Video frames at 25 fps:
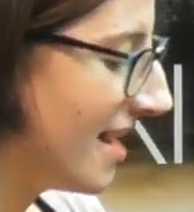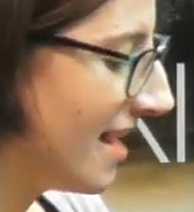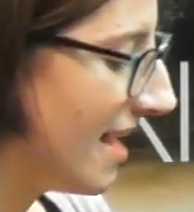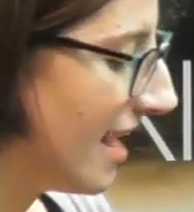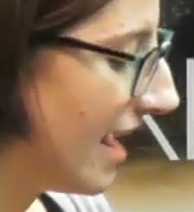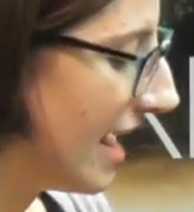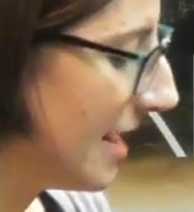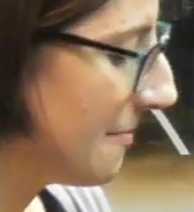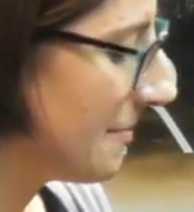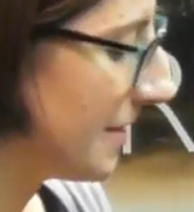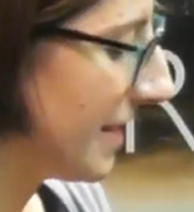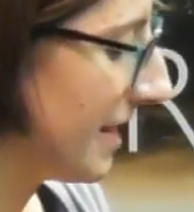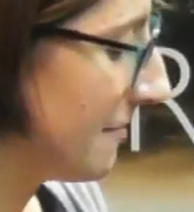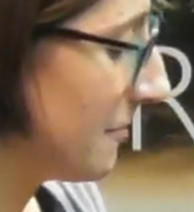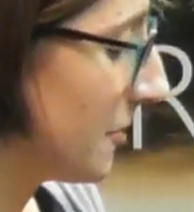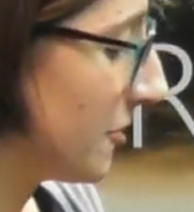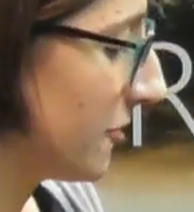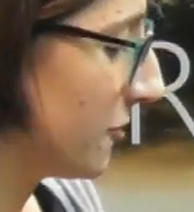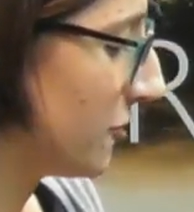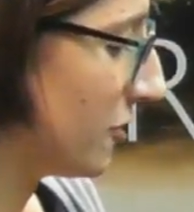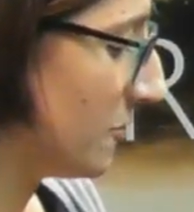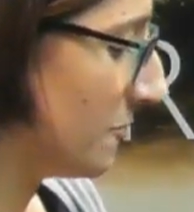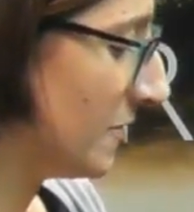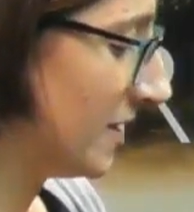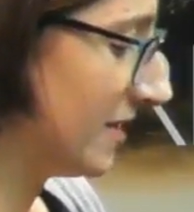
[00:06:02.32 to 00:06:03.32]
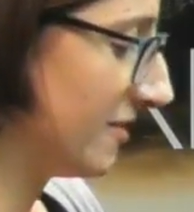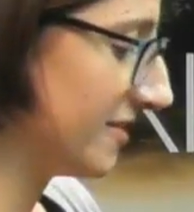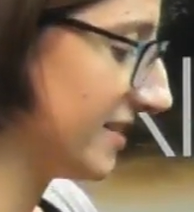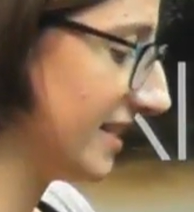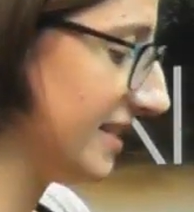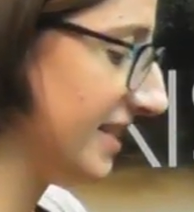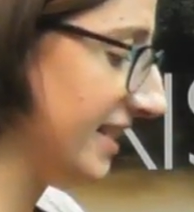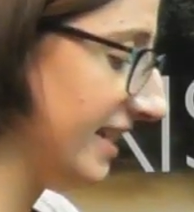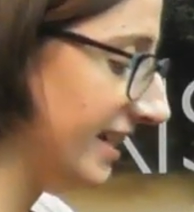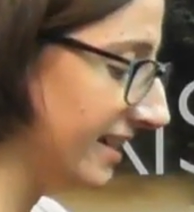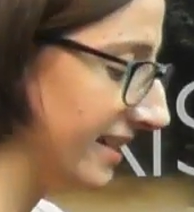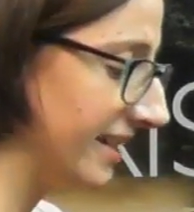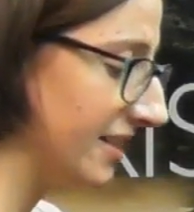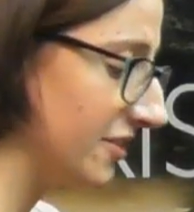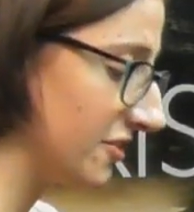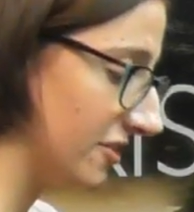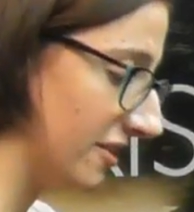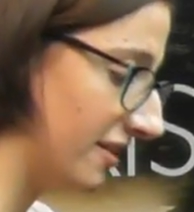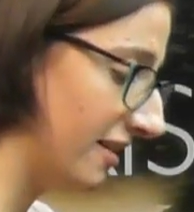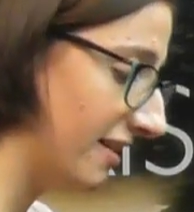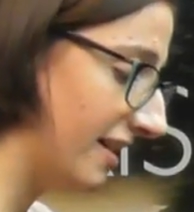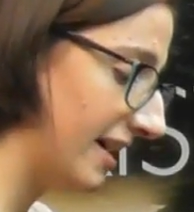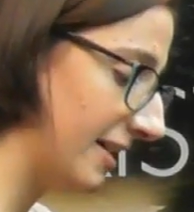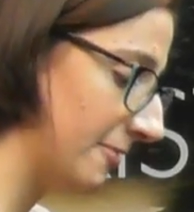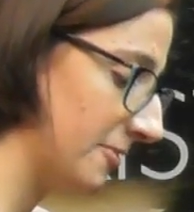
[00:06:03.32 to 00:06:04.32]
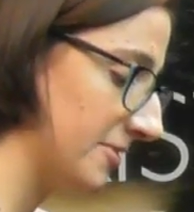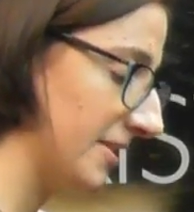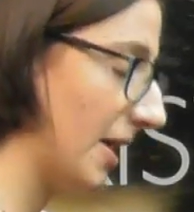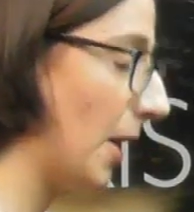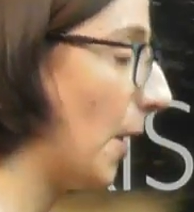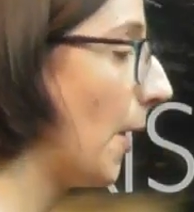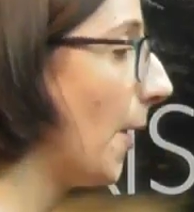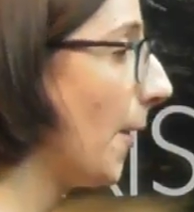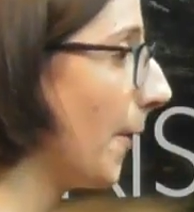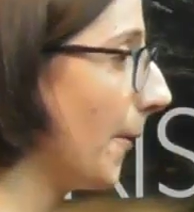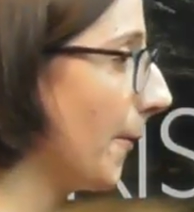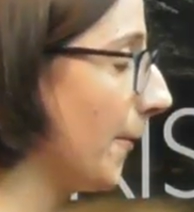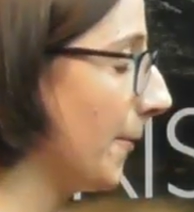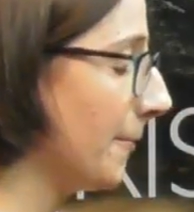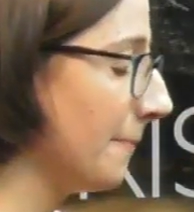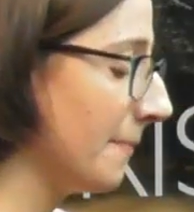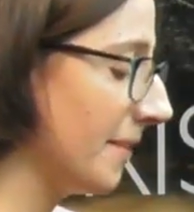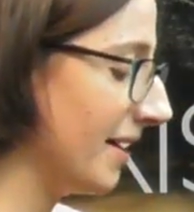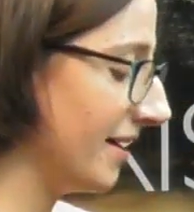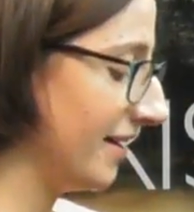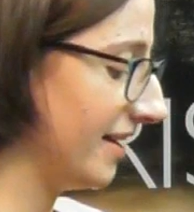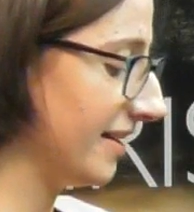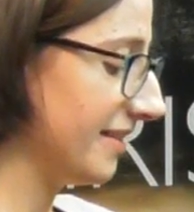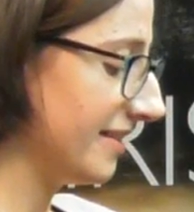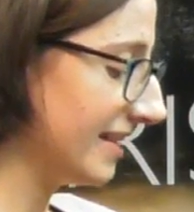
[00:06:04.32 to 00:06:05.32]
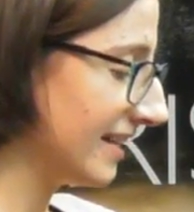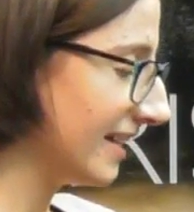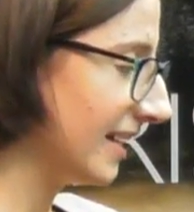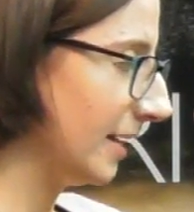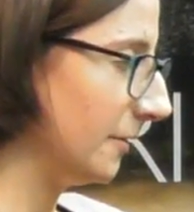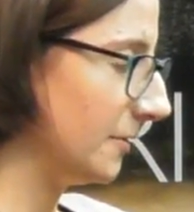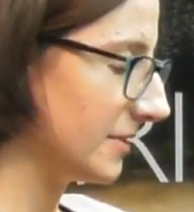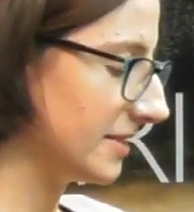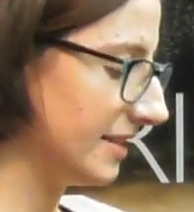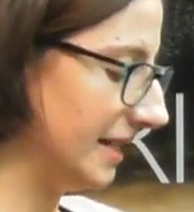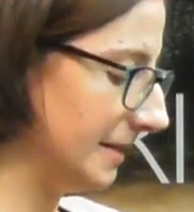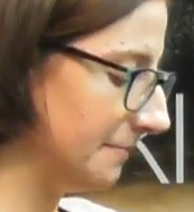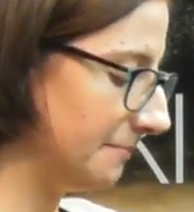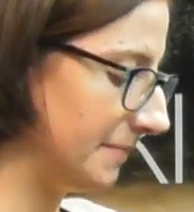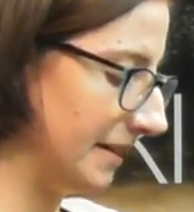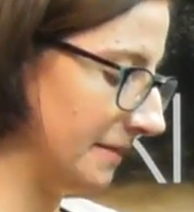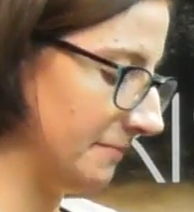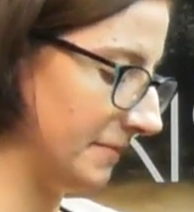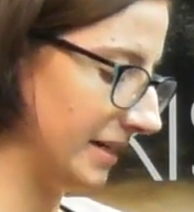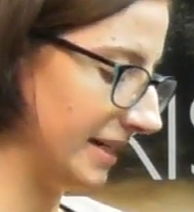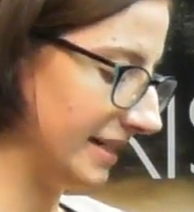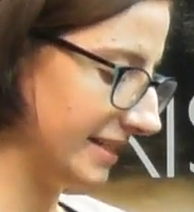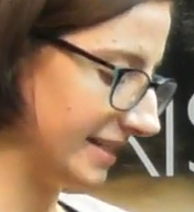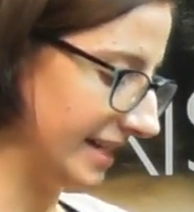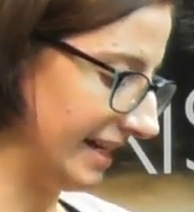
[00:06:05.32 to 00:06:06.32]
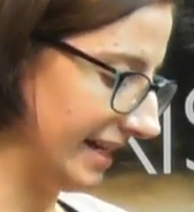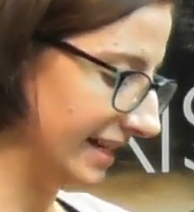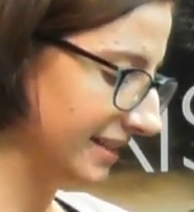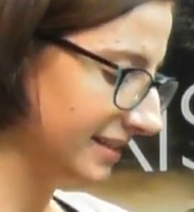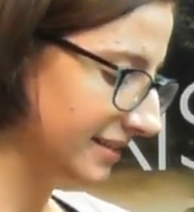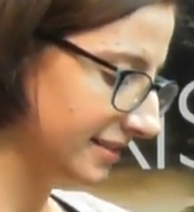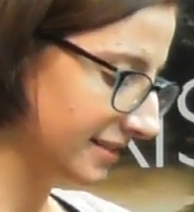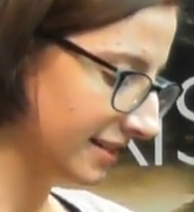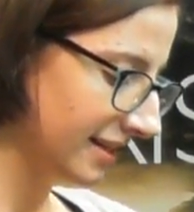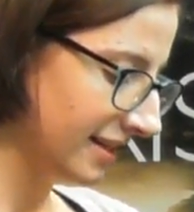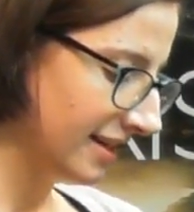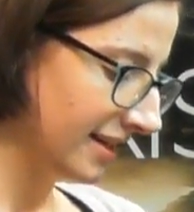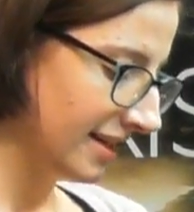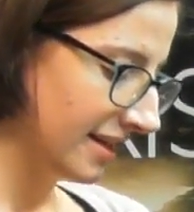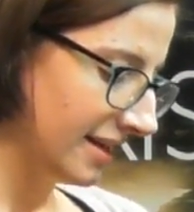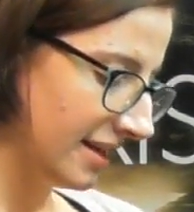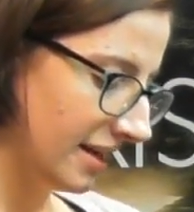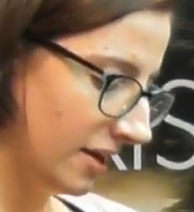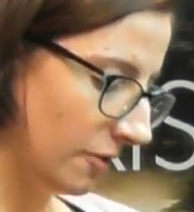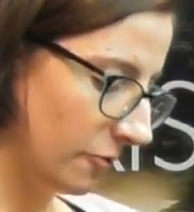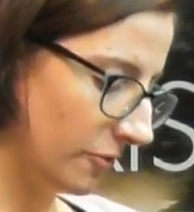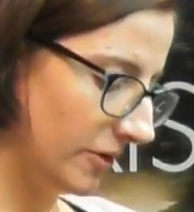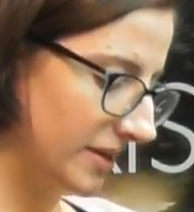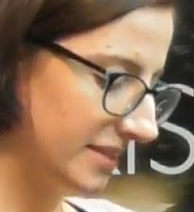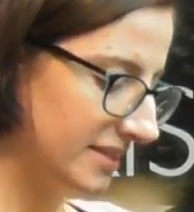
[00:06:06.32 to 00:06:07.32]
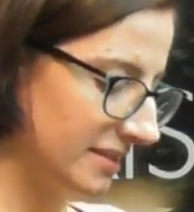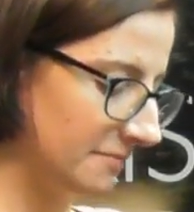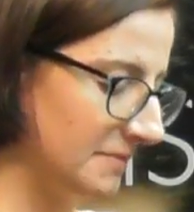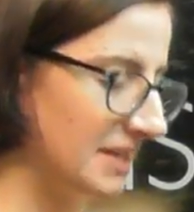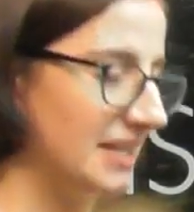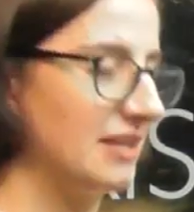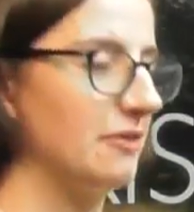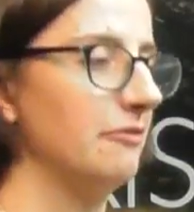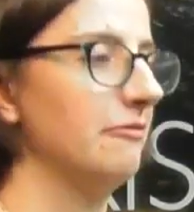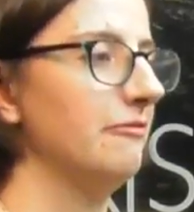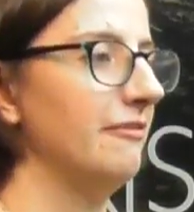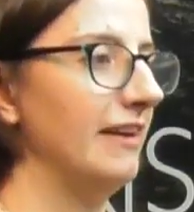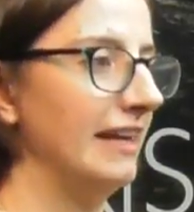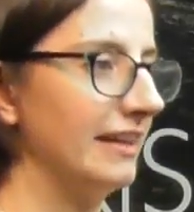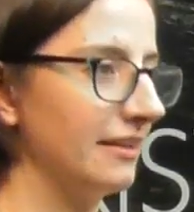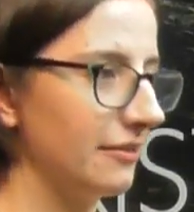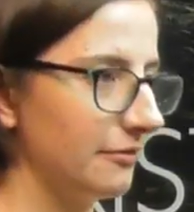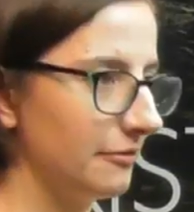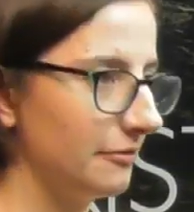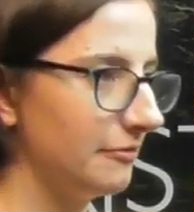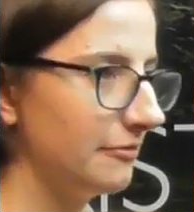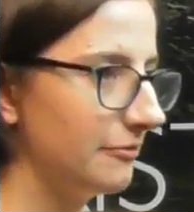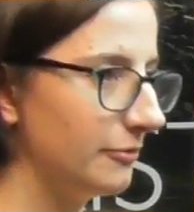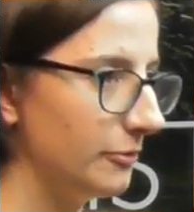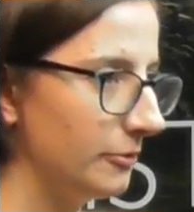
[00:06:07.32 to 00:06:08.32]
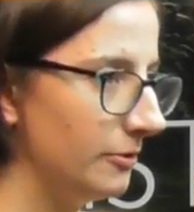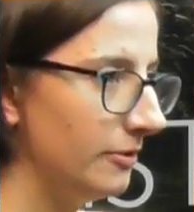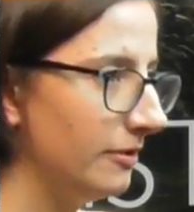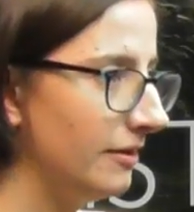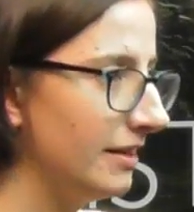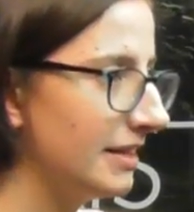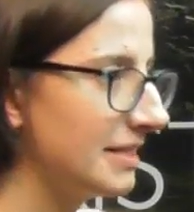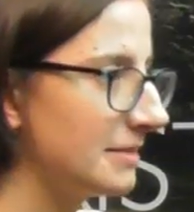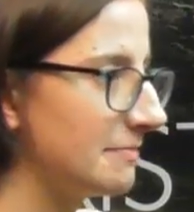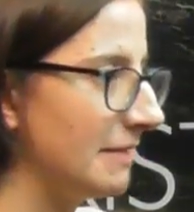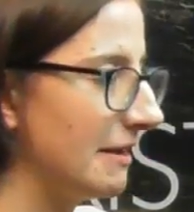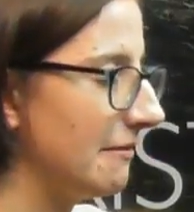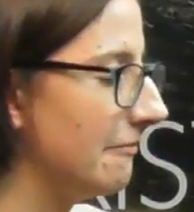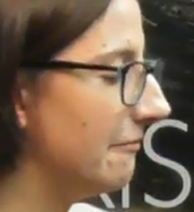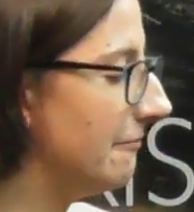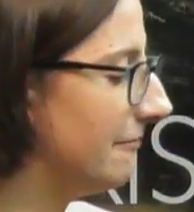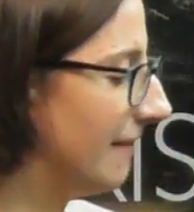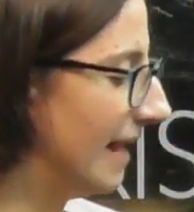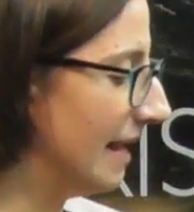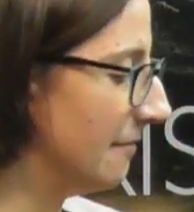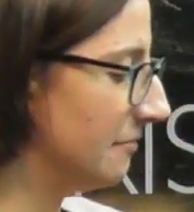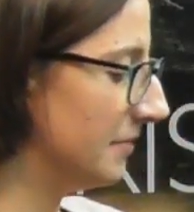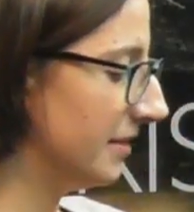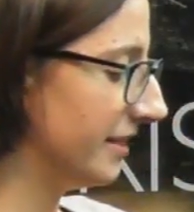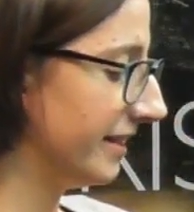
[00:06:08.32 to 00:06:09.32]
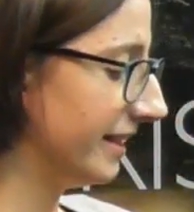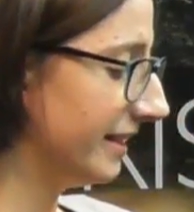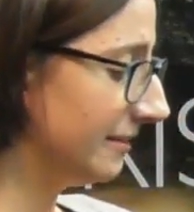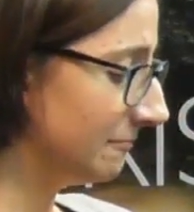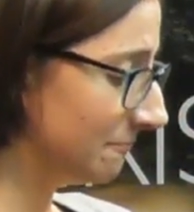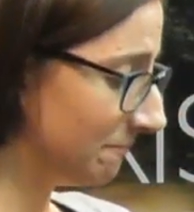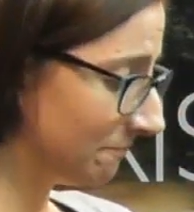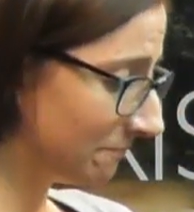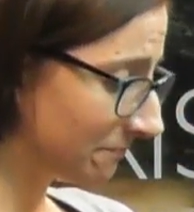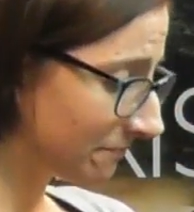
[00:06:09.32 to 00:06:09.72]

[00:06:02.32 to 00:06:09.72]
I became a Christian when I was a teenager. I was at home, and I think I was led by my dad. What is something you're thankful for? It's my family.